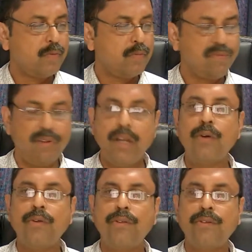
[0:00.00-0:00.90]

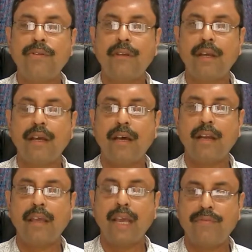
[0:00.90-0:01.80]
videos
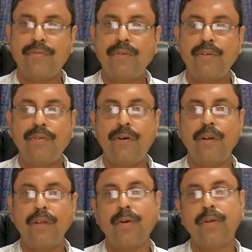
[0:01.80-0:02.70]
are helpful
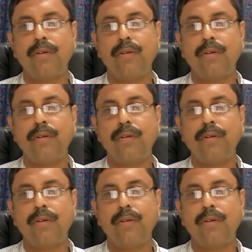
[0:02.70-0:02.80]
for your